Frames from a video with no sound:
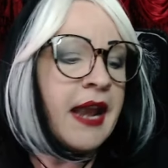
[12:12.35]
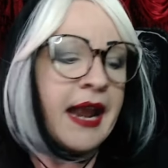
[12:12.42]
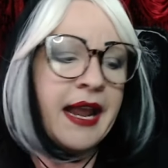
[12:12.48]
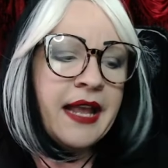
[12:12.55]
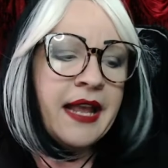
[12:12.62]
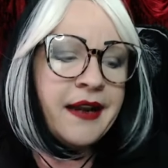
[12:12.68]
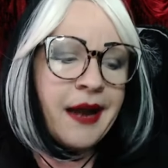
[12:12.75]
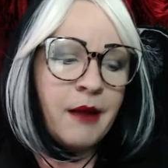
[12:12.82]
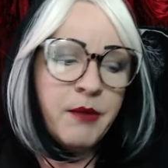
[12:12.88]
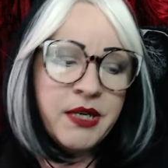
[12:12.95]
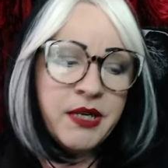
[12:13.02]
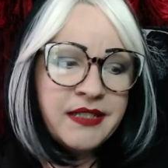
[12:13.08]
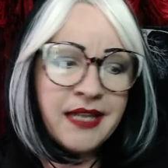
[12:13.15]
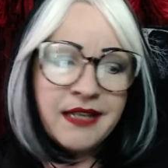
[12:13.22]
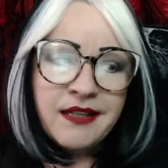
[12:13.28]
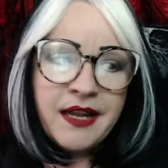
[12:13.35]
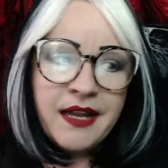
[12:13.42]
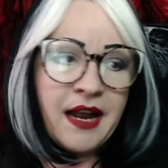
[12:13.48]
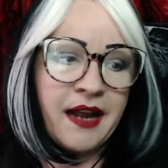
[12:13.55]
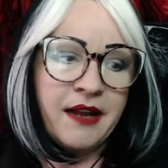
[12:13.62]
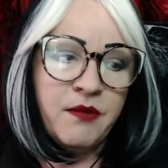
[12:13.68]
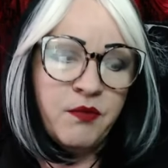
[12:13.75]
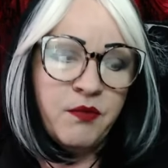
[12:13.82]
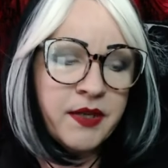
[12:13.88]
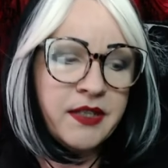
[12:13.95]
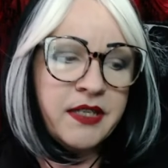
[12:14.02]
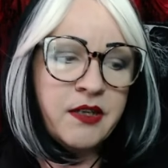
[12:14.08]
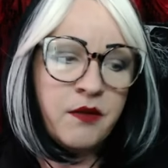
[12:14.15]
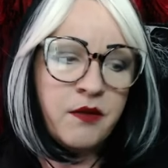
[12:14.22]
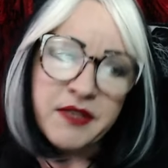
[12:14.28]
And I'm going to say, like, I
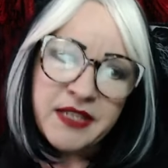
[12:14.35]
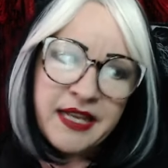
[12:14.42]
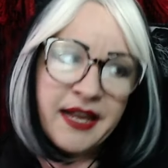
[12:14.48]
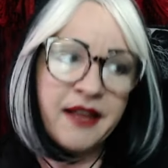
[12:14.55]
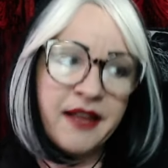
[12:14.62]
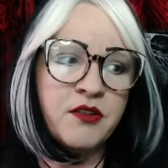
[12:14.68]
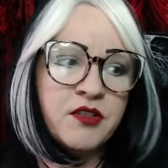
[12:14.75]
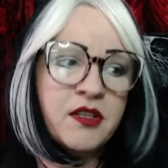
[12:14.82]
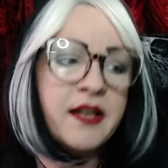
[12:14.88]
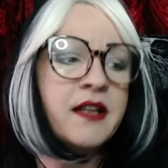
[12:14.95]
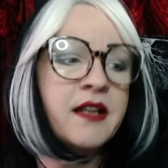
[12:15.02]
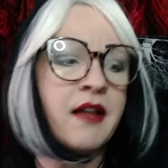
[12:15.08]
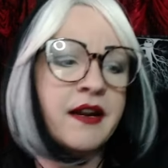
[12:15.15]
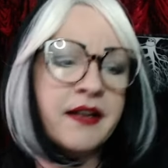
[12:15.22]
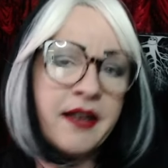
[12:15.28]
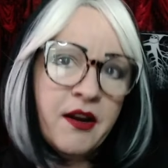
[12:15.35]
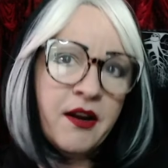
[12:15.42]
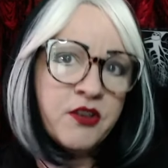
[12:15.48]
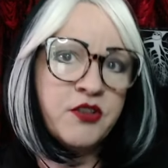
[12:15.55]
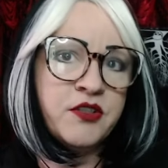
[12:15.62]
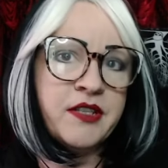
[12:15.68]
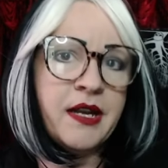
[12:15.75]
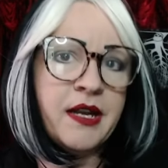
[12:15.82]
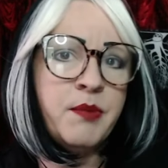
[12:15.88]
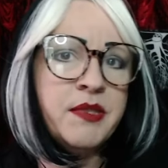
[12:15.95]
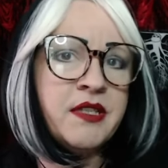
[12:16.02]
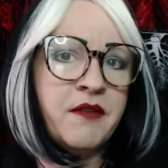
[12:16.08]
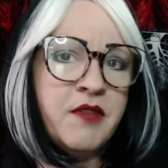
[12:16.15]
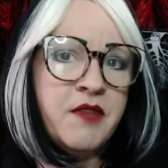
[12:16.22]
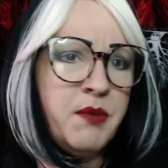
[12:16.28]
really don't think, yeah, there's like a lot of character setup and
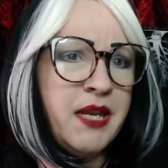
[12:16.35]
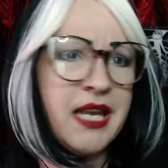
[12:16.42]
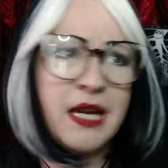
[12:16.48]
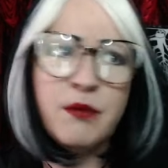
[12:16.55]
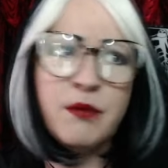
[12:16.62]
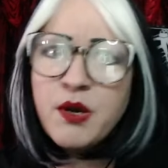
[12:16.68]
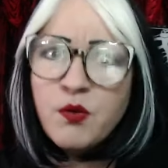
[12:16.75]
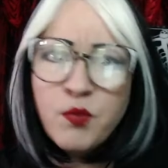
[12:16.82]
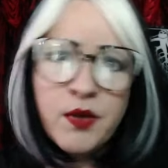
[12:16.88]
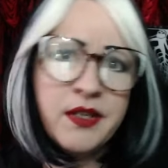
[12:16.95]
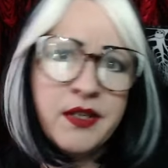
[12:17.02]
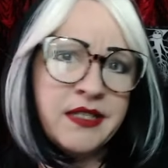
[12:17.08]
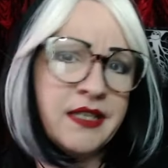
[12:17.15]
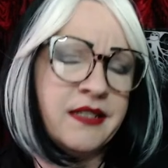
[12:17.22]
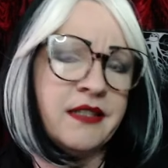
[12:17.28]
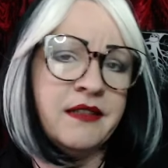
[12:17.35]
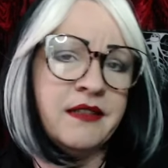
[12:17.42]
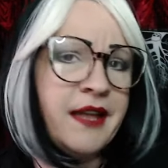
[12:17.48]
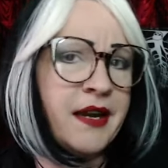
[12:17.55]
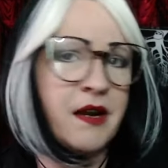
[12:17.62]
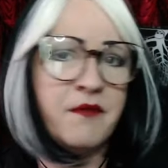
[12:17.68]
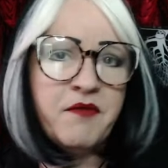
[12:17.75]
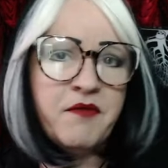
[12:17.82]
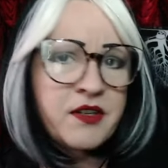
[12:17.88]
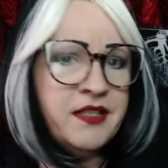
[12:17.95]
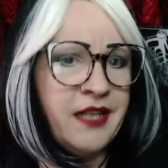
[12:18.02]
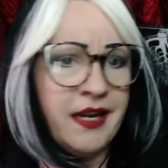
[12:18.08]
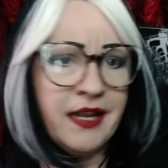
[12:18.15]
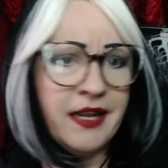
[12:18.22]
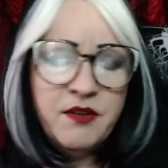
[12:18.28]
stuff at the beginning, but it really doesn't let up for a
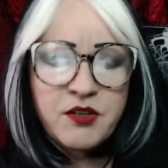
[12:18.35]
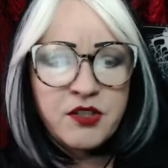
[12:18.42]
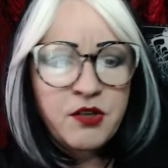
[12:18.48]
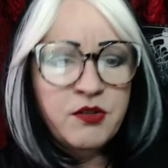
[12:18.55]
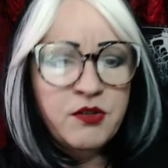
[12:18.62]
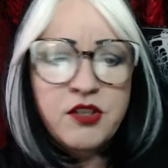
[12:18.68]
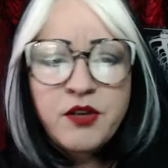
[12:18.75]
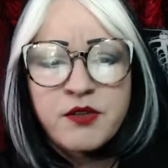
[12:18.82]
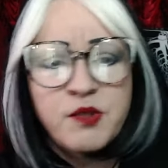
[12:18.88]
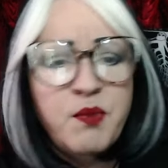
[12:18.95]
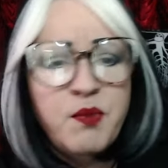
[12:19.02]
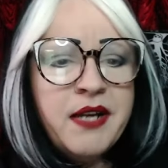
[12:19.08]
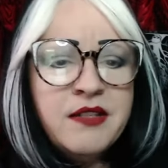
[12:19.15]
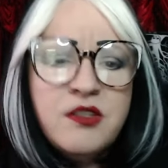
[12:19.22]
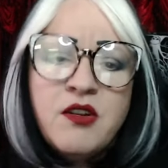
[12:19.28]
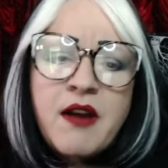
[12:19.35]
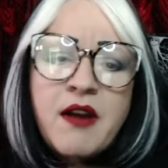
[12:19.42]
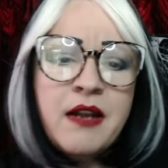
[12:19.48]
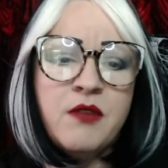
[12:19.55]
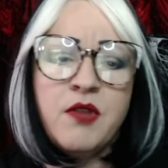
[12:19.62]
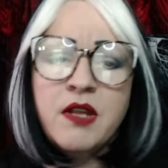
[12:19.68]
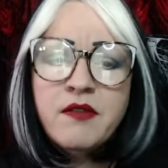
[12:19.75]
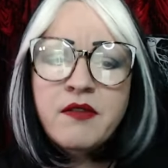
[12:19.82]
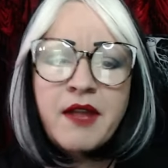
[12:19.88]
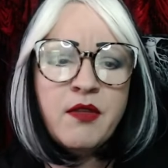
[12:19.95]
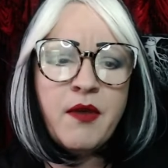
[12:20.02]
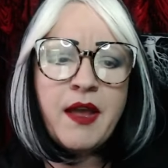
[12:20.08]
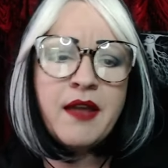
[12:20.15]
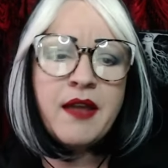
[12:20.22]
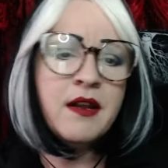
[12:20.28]
second. There's no slow spots or anything like
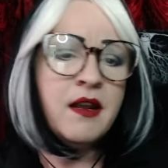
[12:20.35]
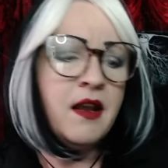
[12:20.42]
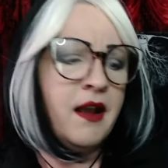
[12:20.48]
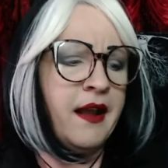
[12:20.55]
that.